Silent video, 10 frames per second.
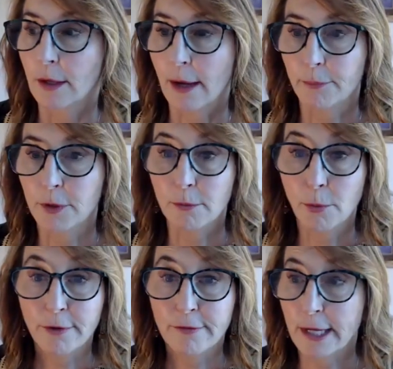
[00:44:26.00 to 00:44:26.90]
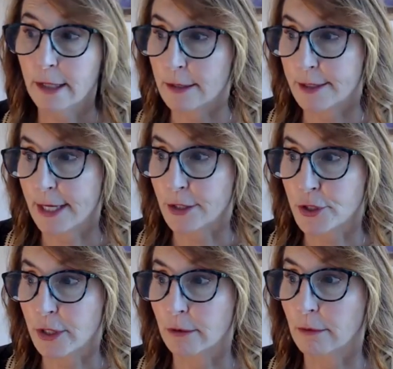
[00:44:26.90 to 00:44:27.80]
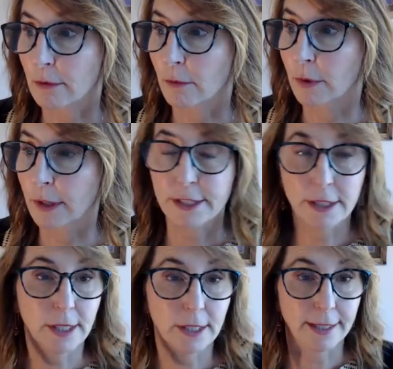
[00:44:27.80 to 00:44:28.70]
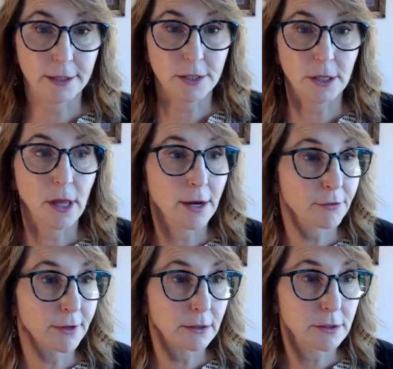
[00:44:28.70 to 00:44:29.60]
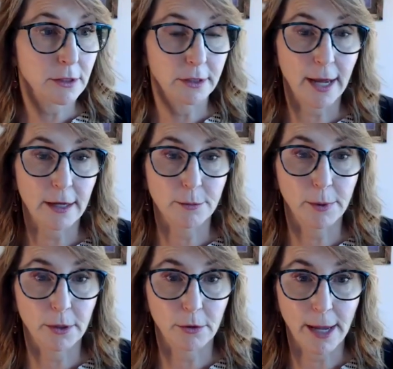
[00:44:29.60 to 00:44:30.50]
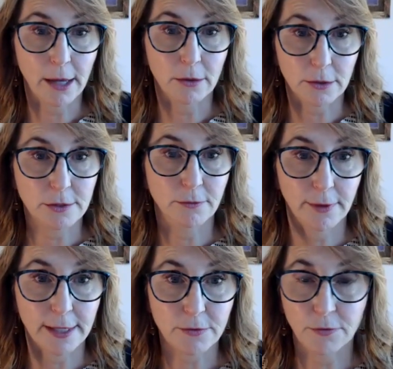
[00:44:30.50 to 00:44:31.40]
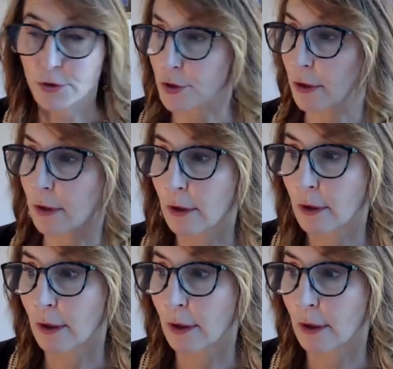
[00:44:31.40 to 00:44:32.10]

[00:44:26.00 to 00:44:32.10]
Yep, the abbreviated session really did condense a lot of things, and you had to pick your battles, that's for sure.